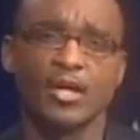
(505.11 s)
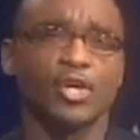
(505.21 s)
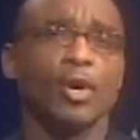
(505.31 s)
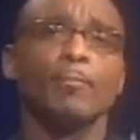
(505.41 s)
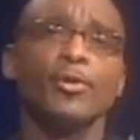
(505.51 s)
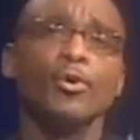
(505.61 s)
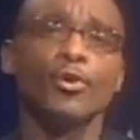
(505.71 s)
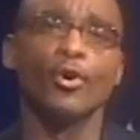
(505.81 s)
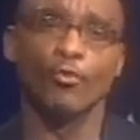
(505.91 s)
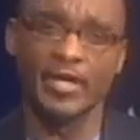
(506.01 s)

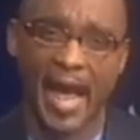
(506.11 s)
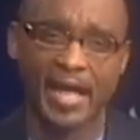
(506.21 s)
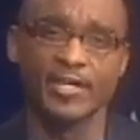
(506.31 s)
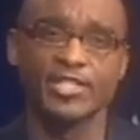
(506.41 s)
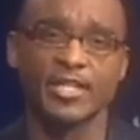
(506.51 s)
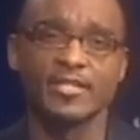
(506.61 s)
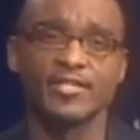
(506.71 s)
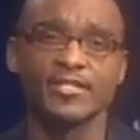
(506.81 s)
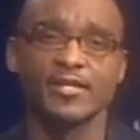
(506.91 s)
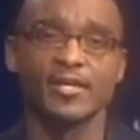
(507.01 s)
communal
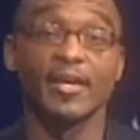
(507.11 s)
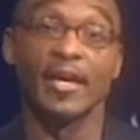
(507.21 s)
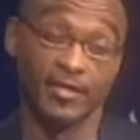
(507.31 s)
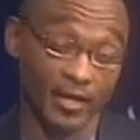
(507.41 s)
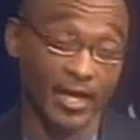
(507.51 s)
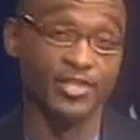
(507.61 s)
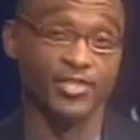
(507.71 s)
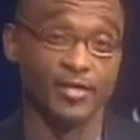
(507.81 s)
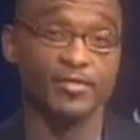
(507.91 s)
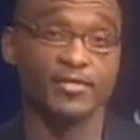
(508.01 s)
realities in
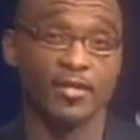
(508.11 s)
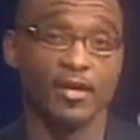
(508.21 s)
Galatians.